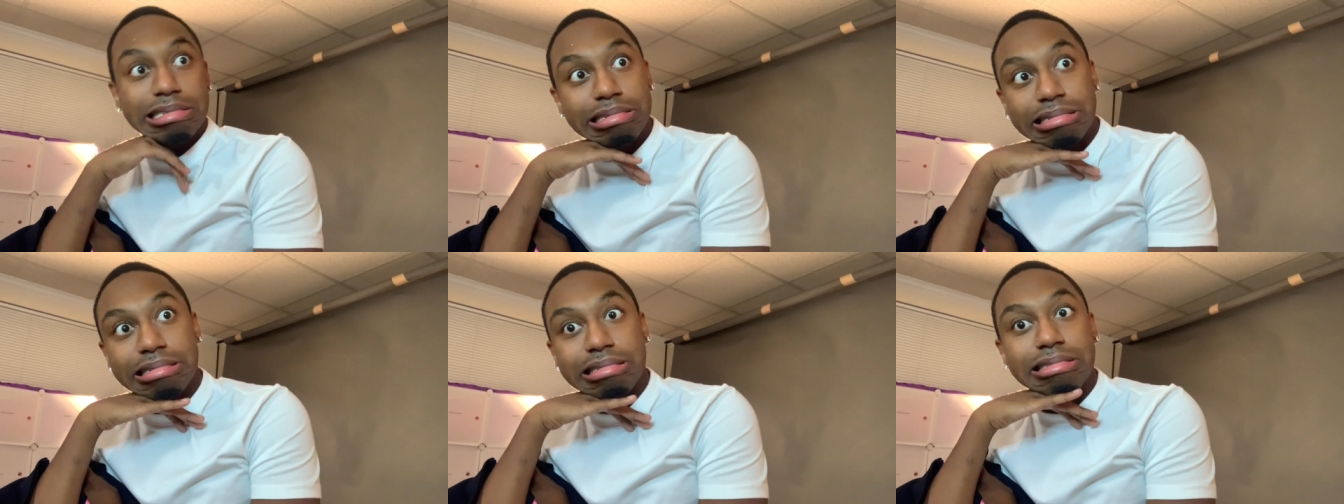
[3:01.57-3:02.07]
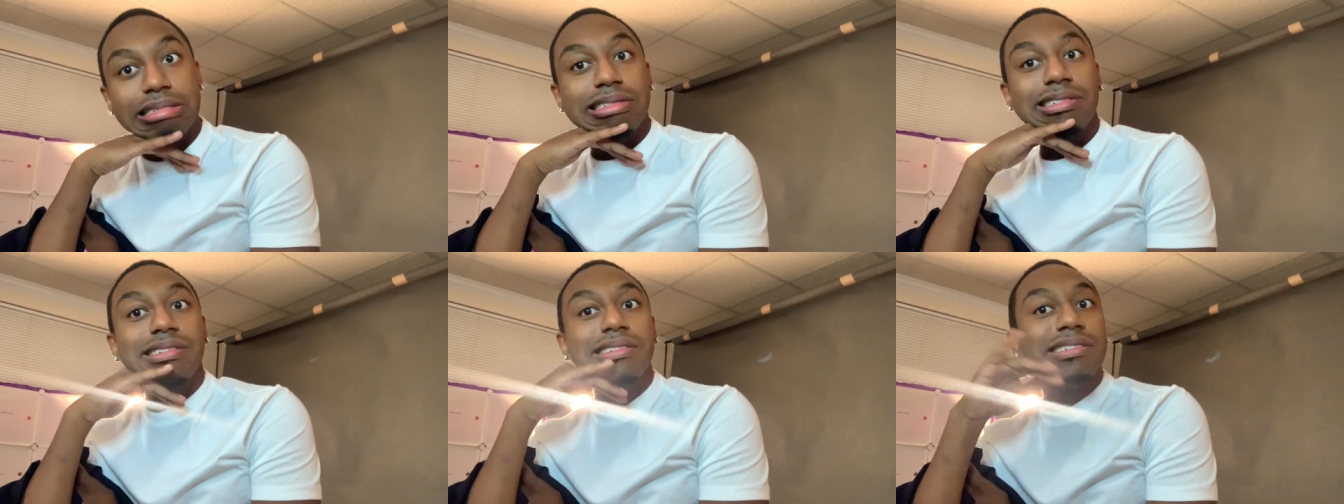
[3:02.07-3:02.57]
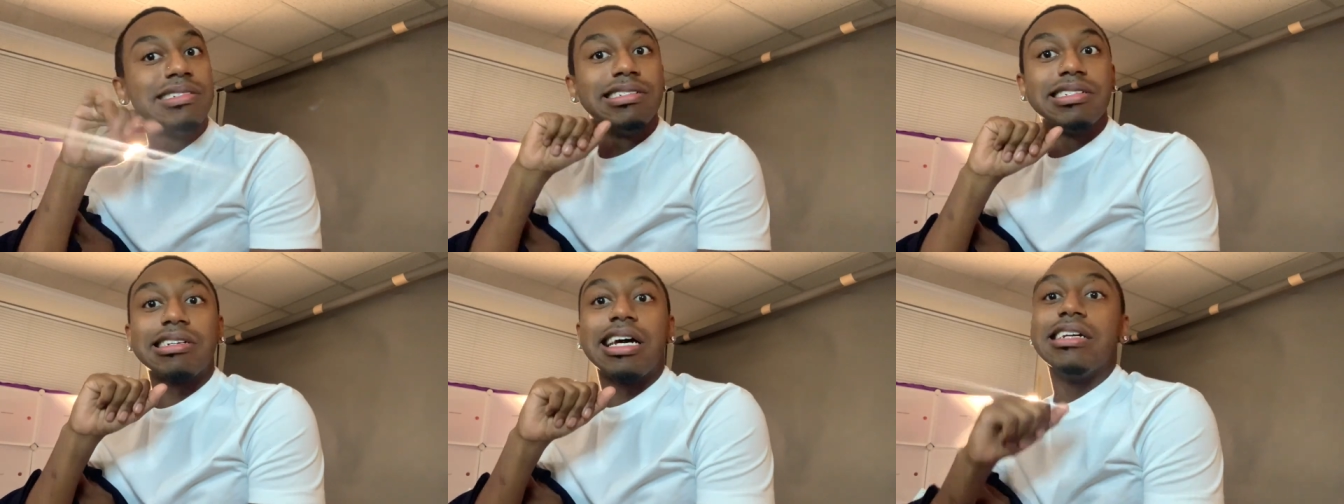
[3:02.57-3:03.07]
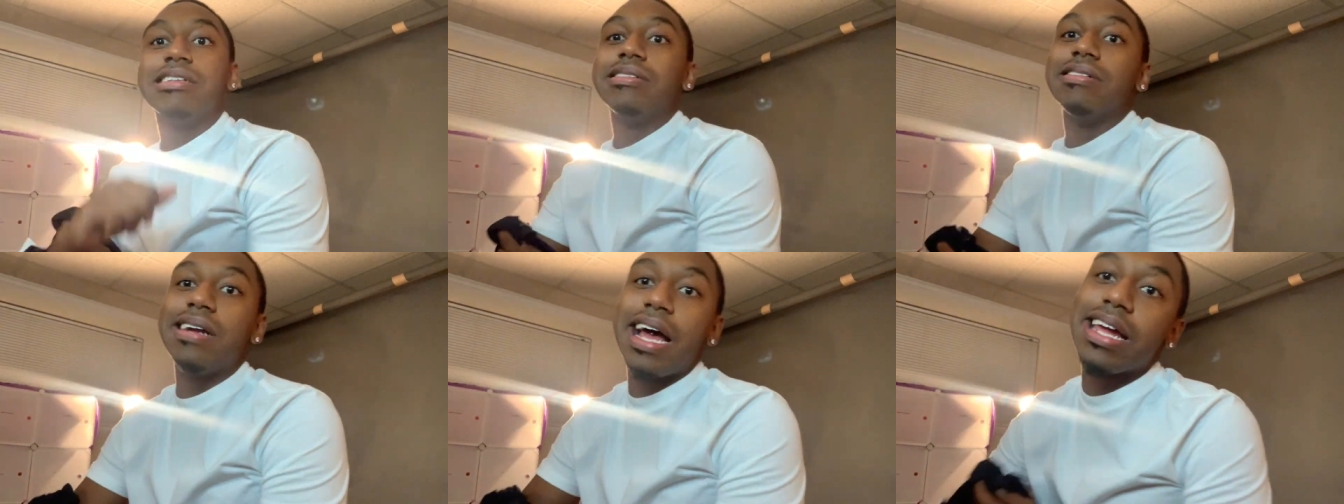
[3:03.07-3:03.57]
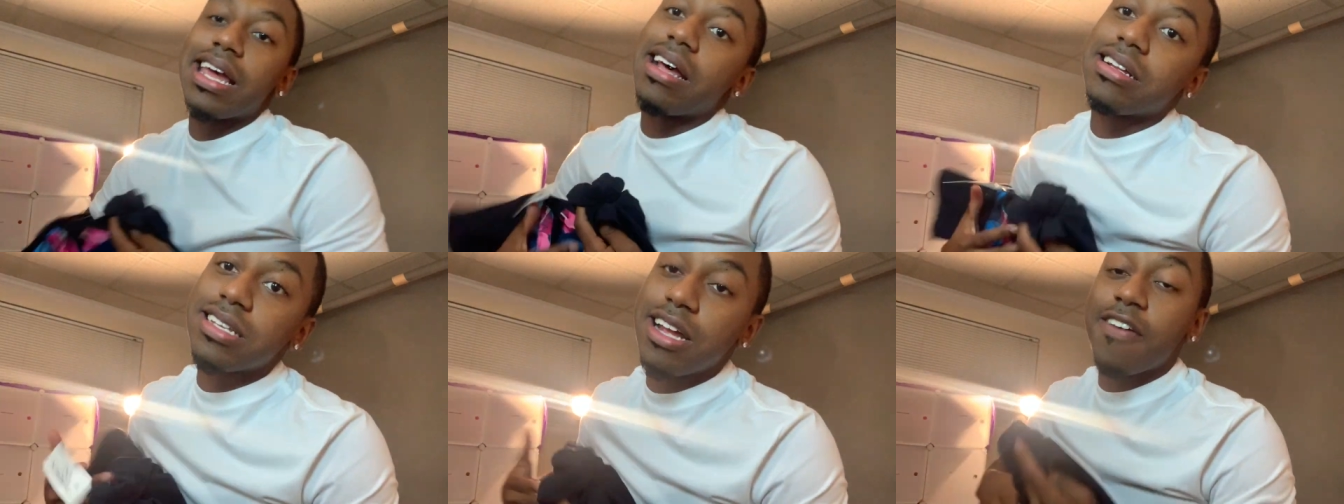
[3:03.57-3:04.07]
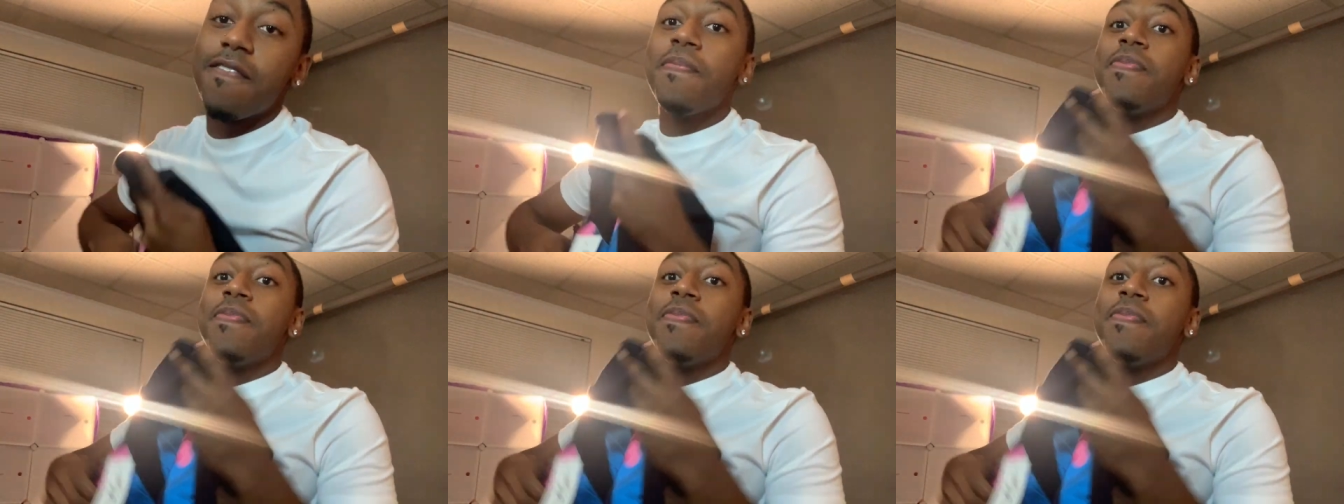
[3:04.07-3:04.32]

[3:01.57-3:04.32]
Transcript: you know, you ain't trying to do no nightgown stuff.